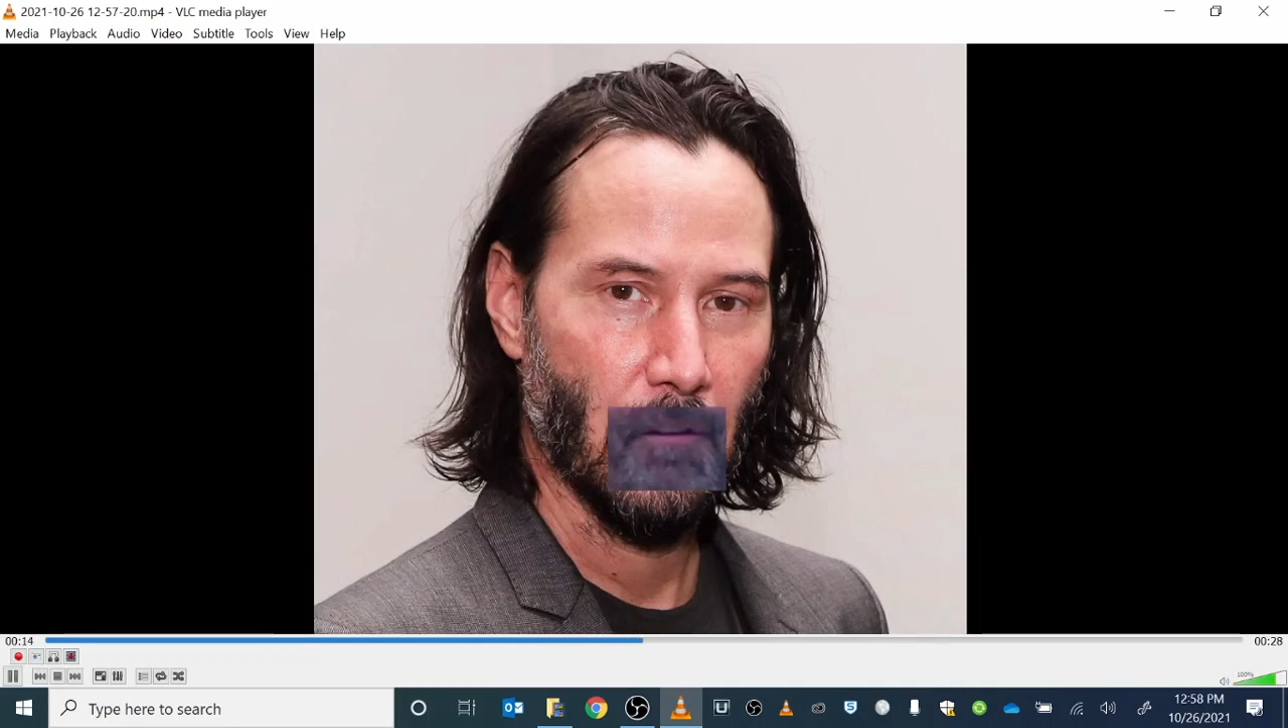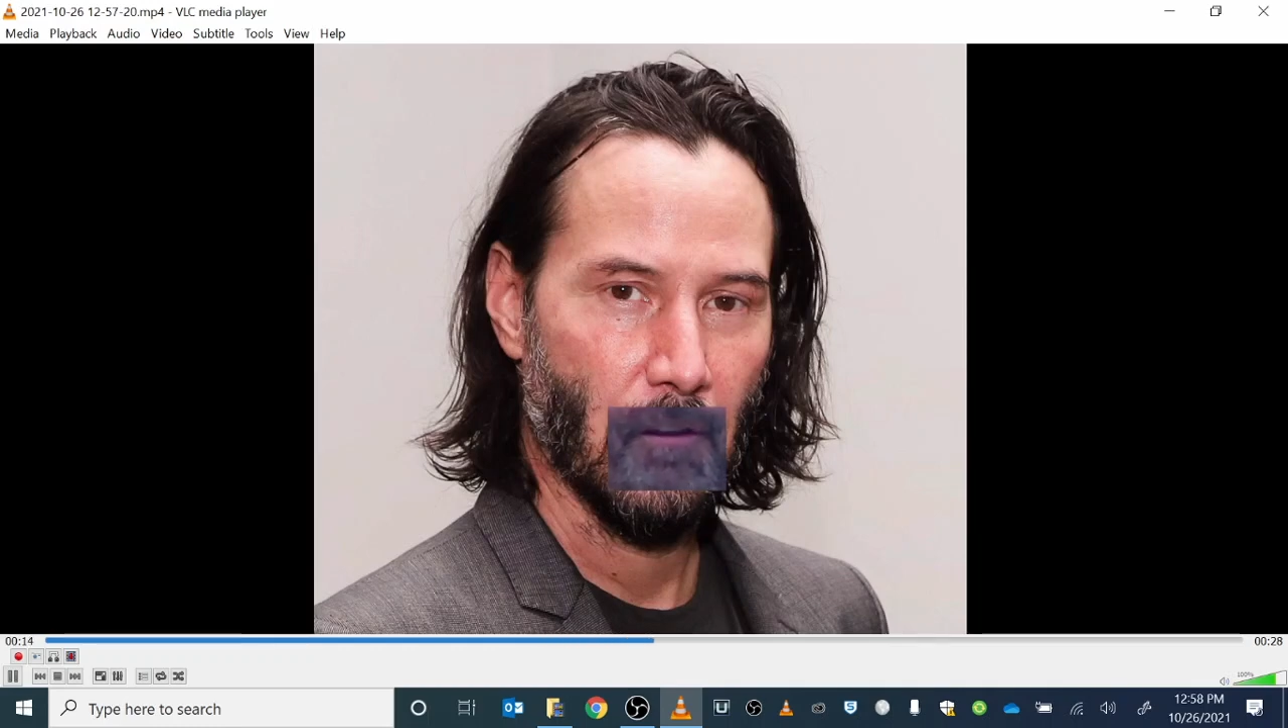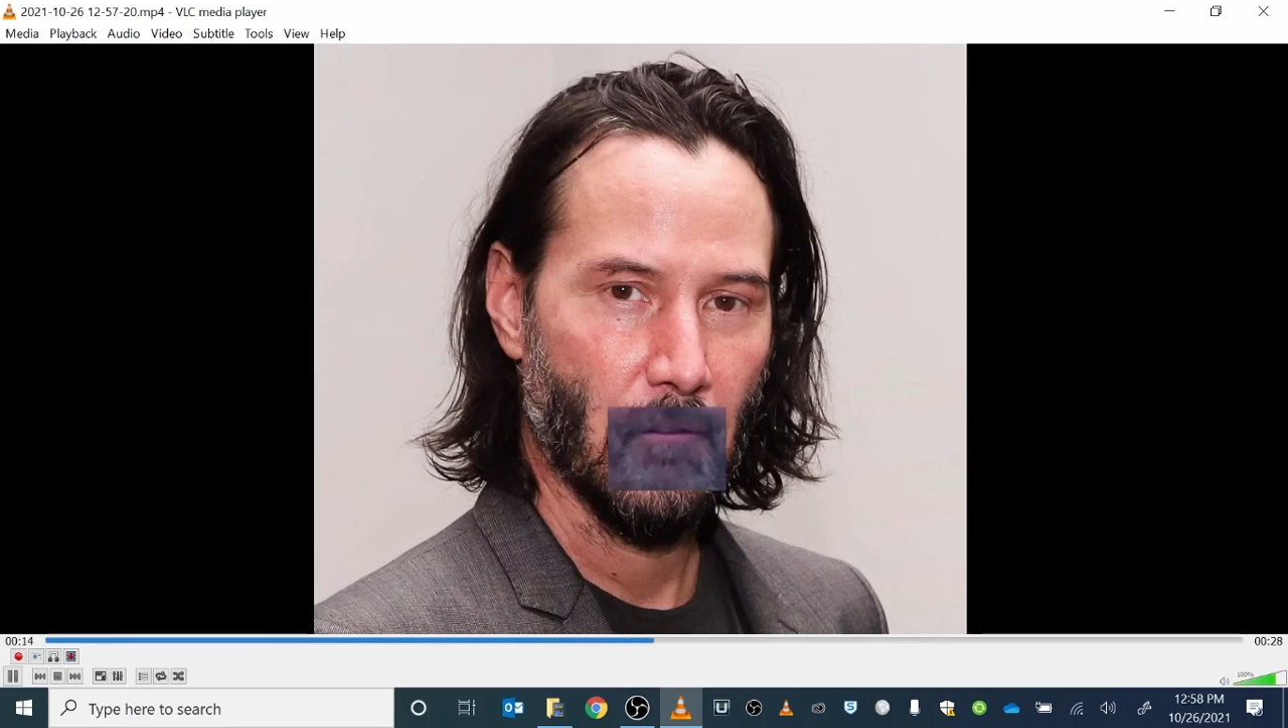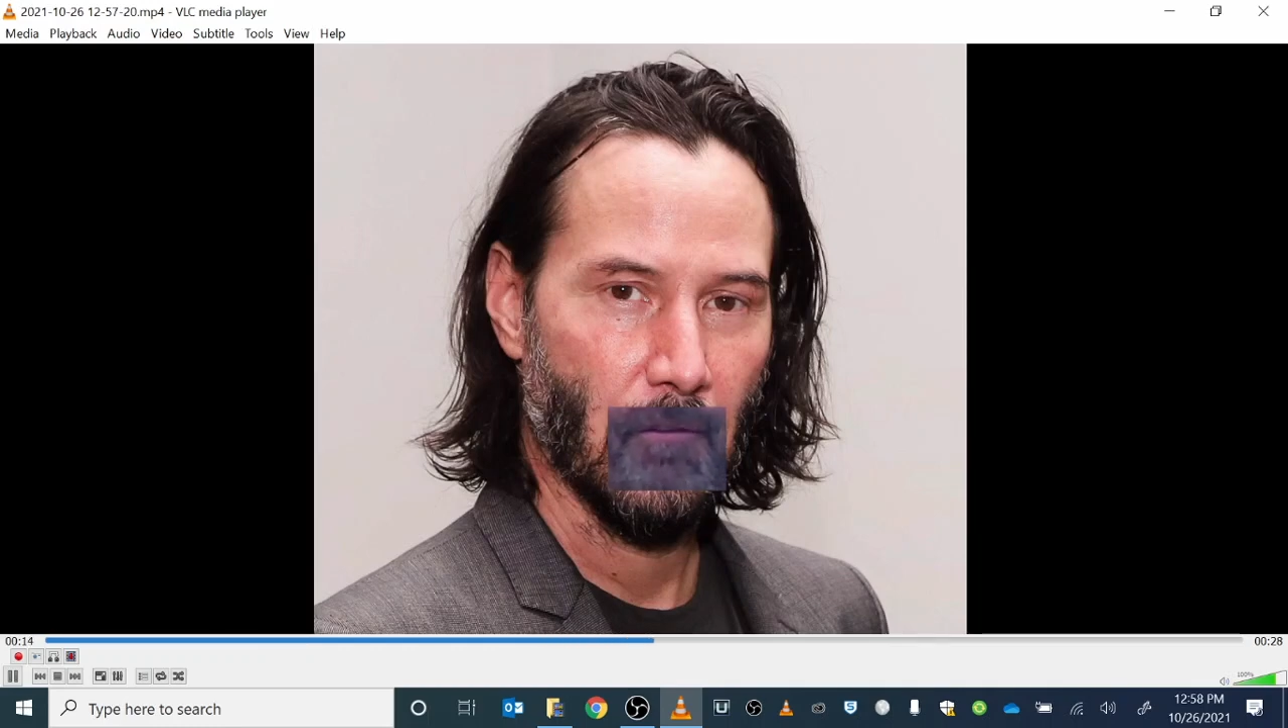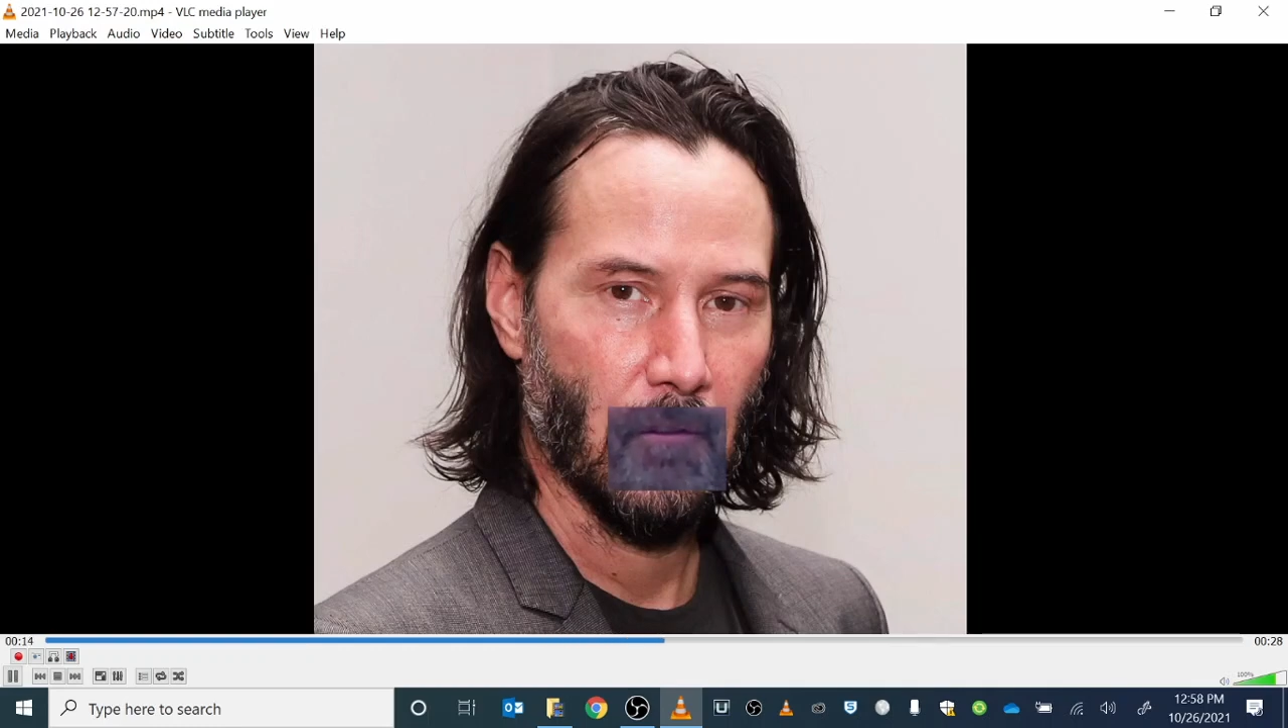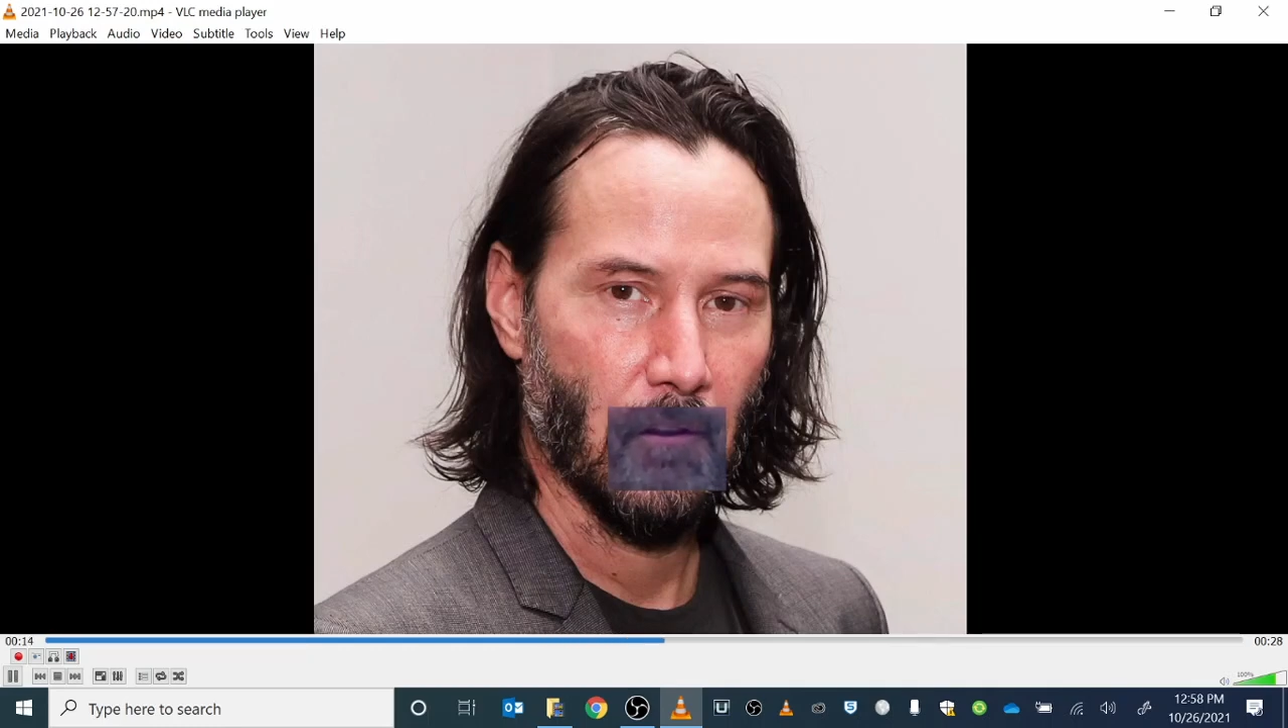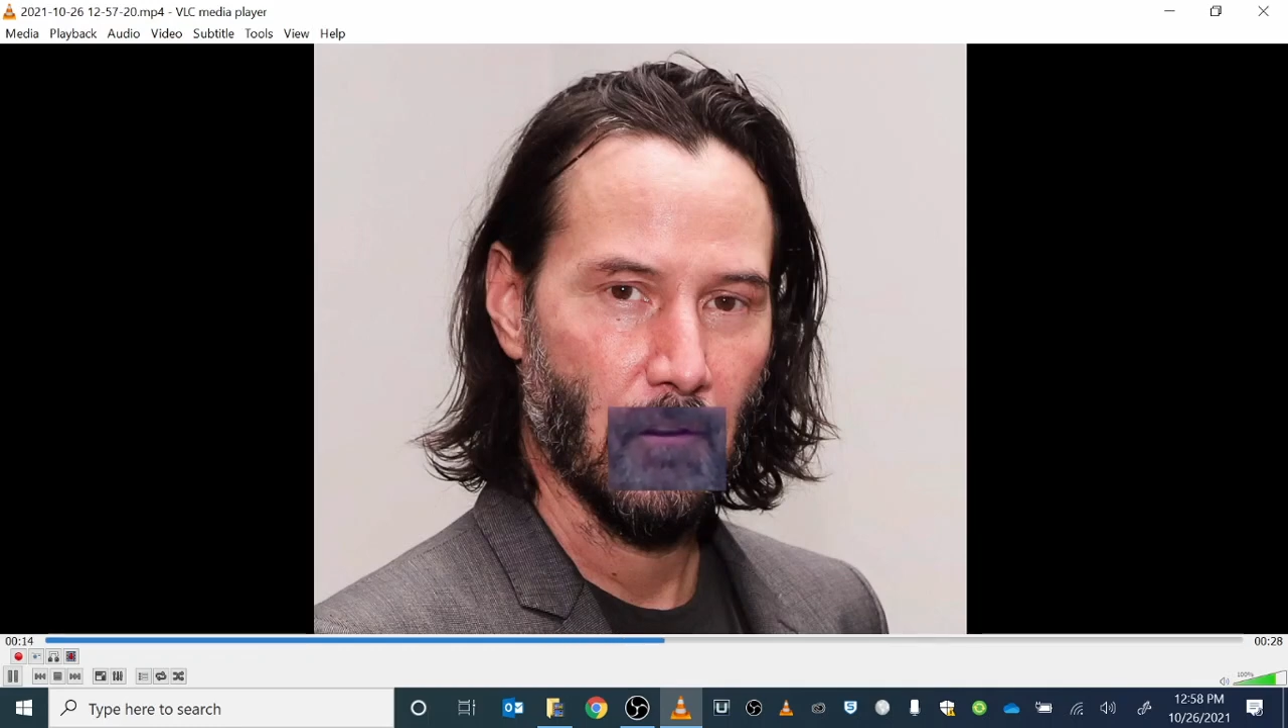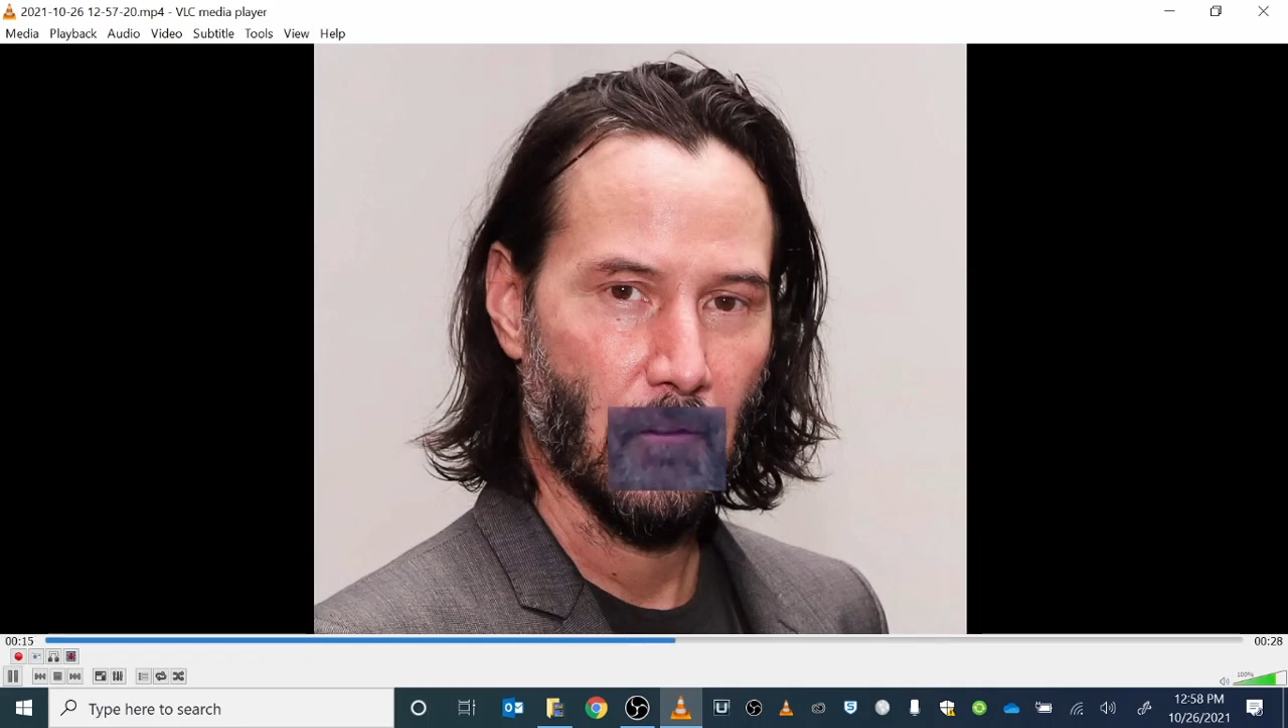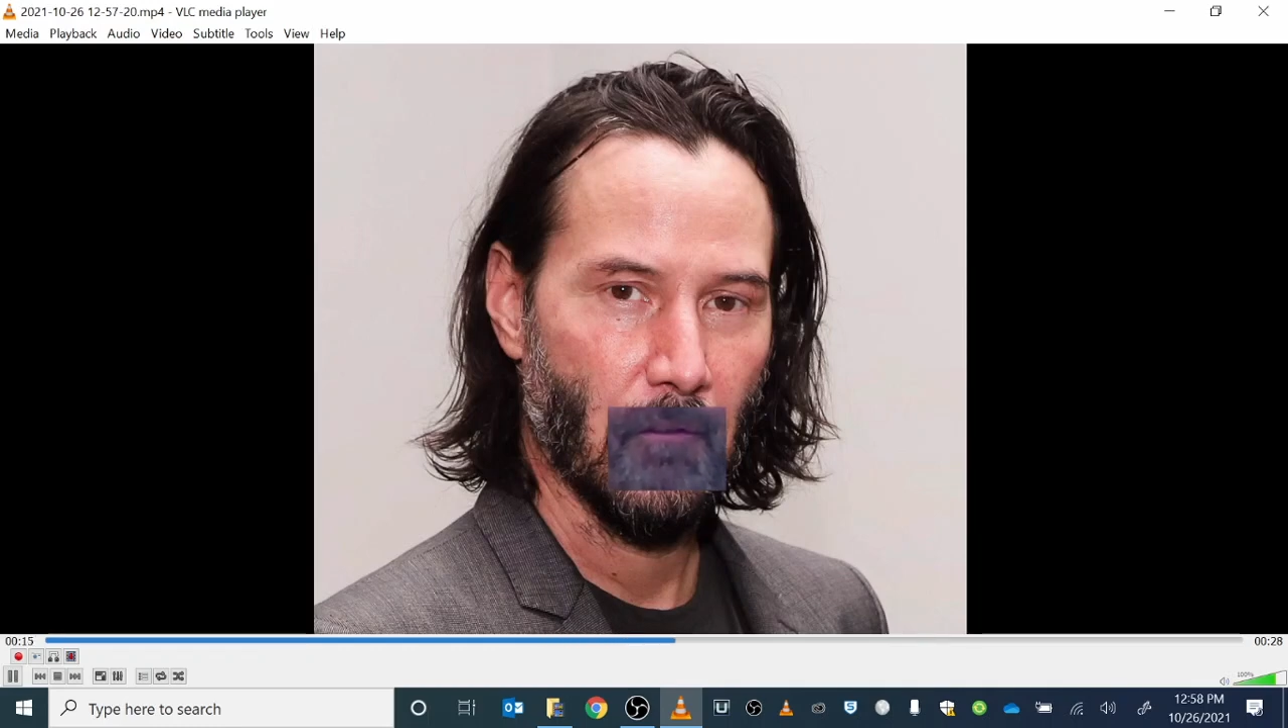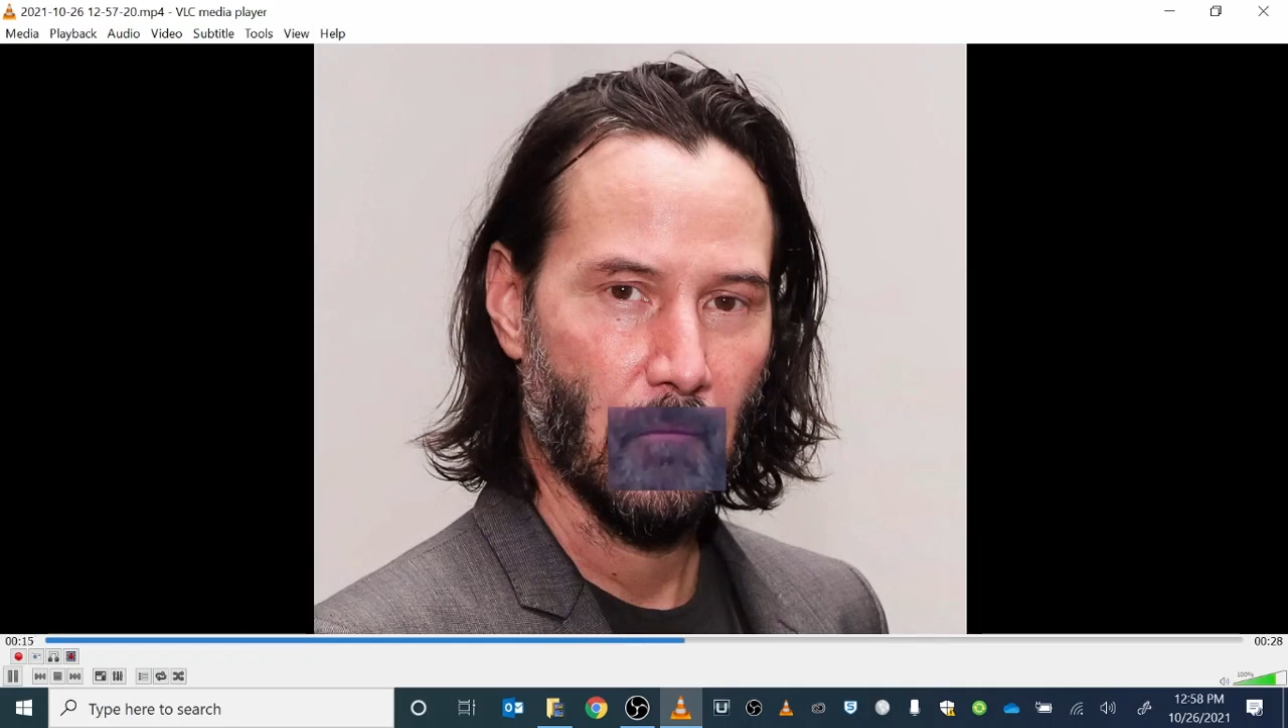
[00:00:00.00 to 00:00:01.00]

teacher that is